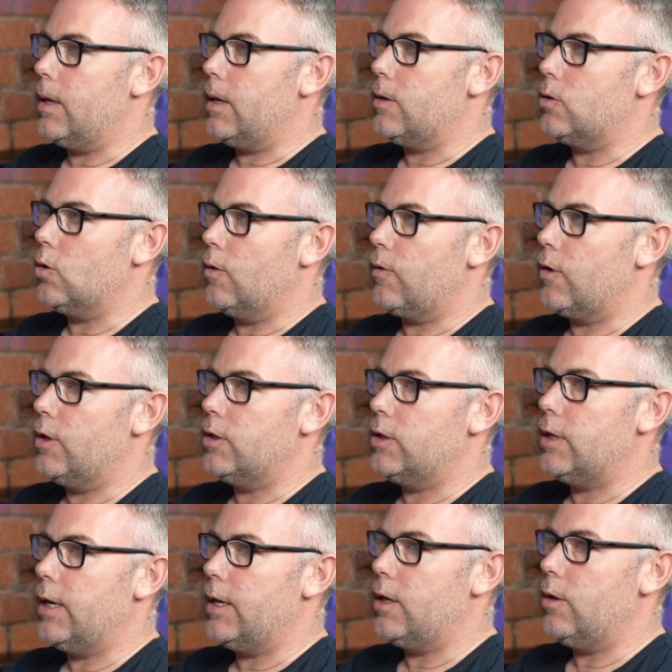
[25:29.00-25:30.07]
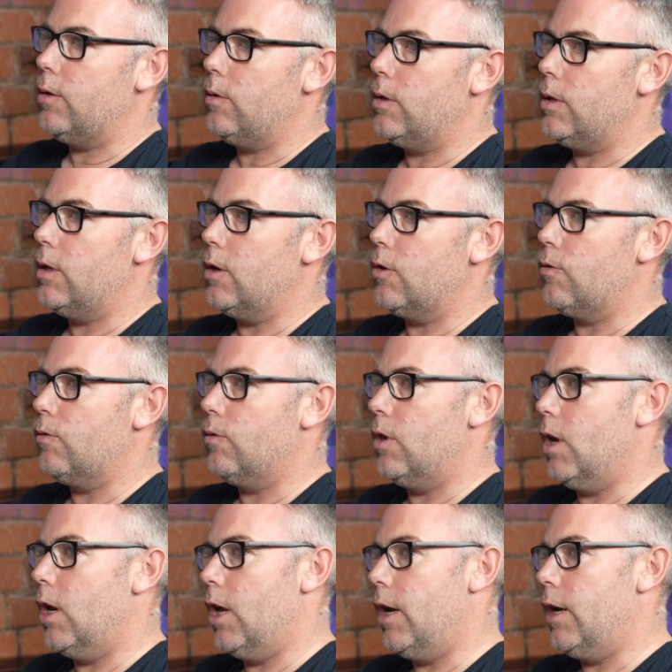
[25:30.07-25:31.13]
sort of continued the
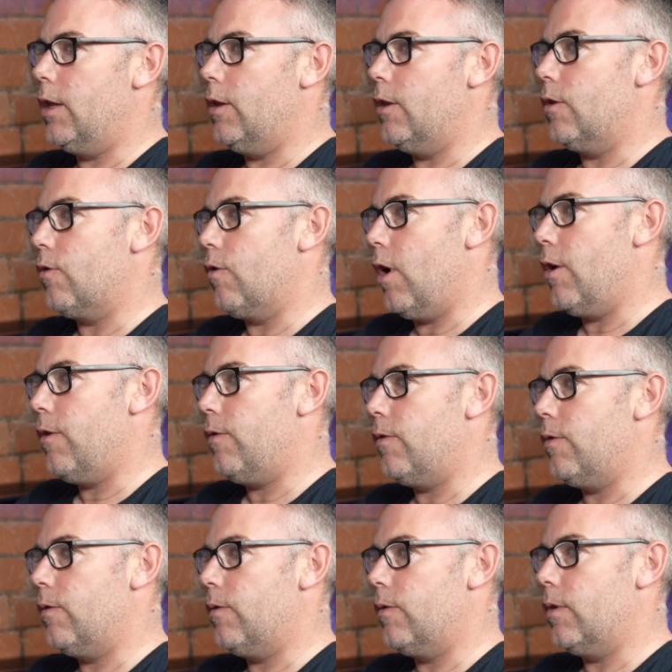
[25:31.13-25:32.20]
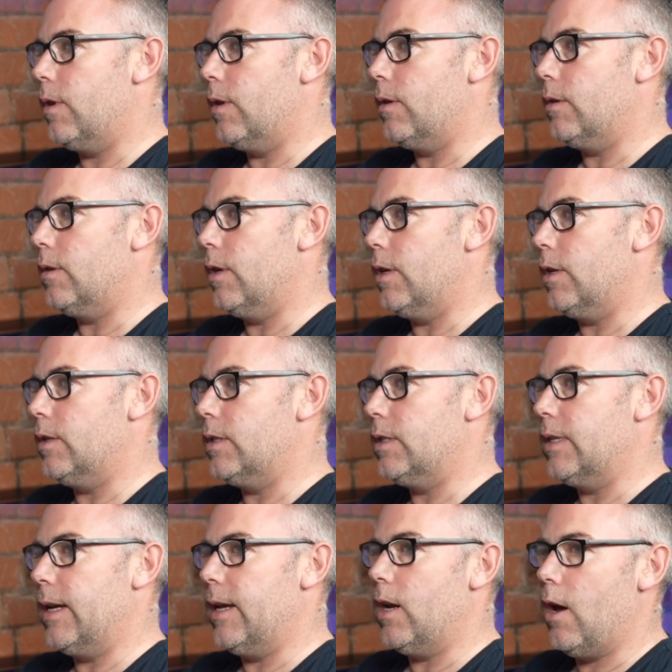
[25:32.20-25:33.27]
learning and the growth that you'd
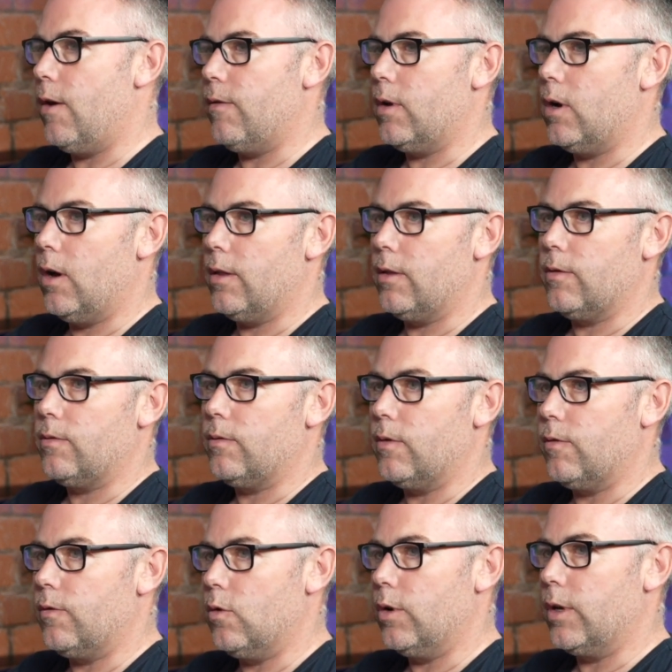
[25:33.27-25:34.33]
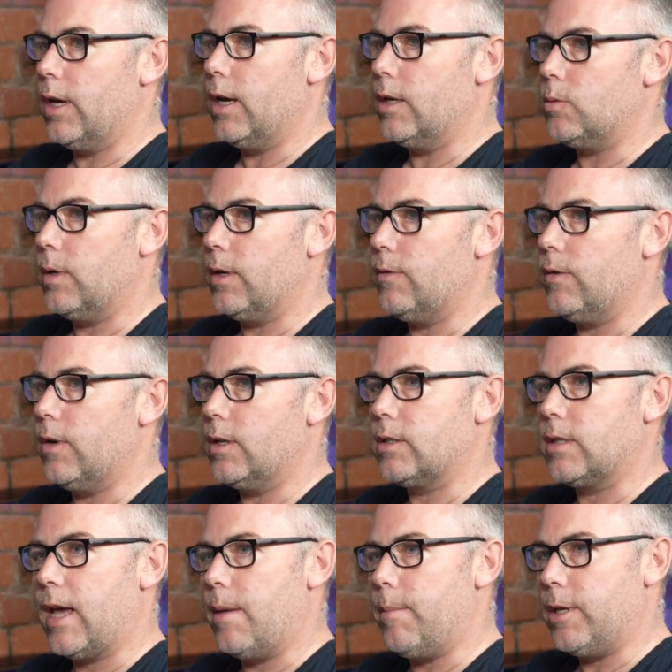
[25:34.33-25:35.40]
seen over like the 4 years, then the
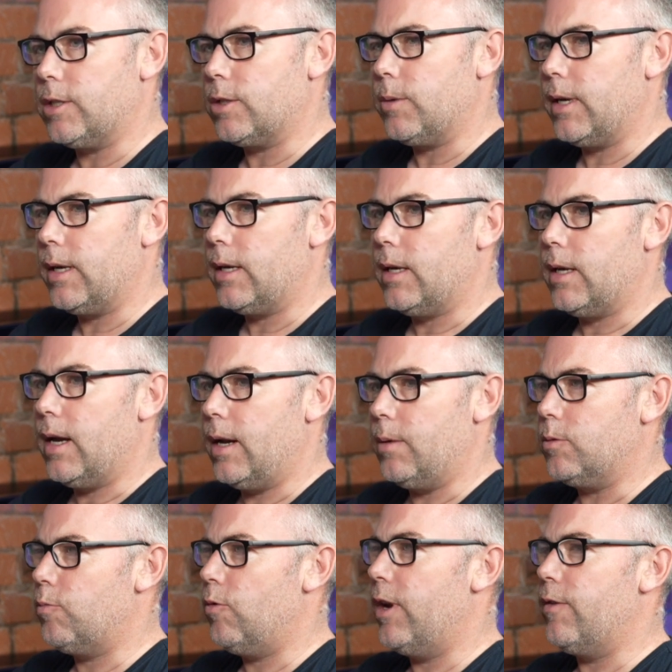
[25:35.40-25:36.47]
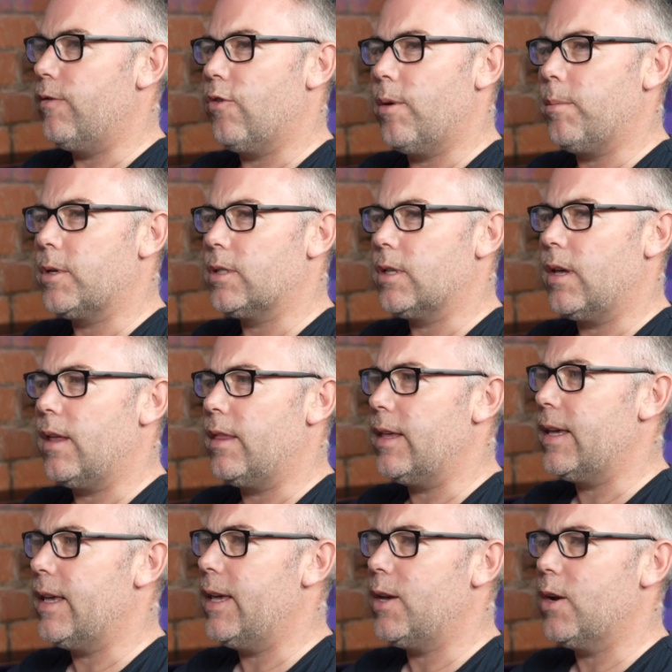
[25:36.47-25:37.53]
first 10 into it. It was brilliant for him because I
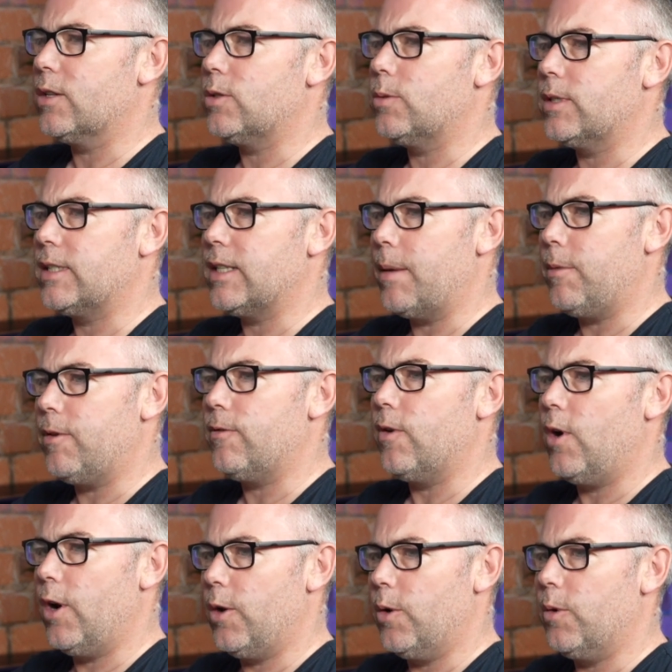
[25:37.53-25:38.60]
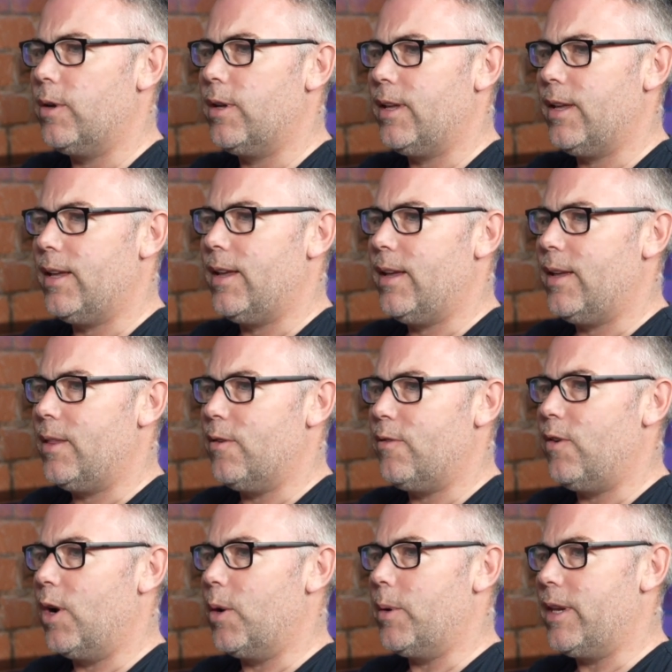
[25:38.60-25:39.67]
think he got to a semi-final the
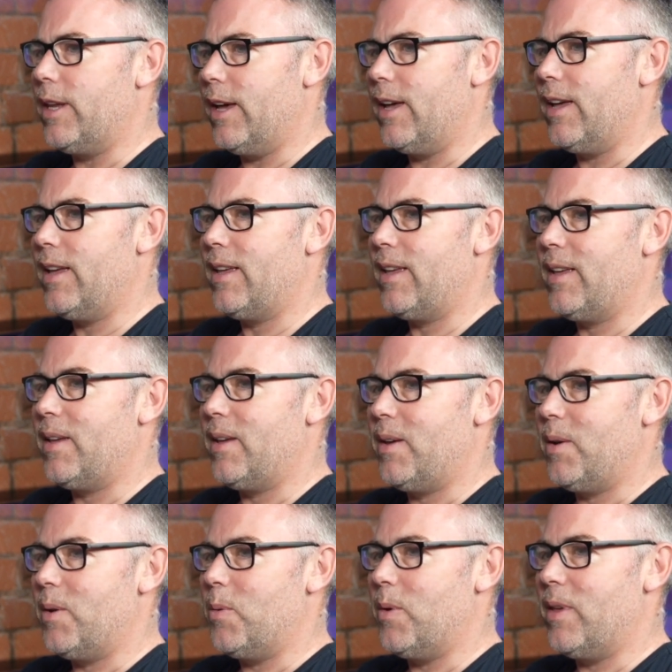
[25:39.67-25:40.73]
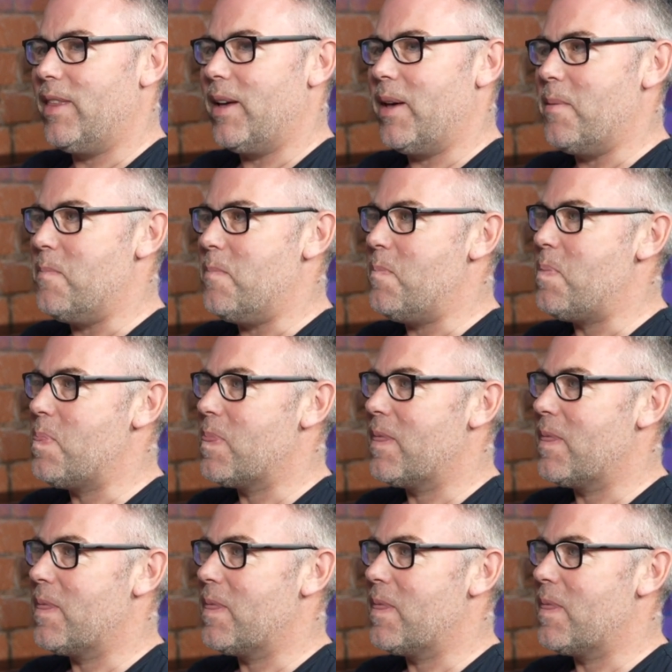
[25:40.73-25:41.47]
following year, right? With it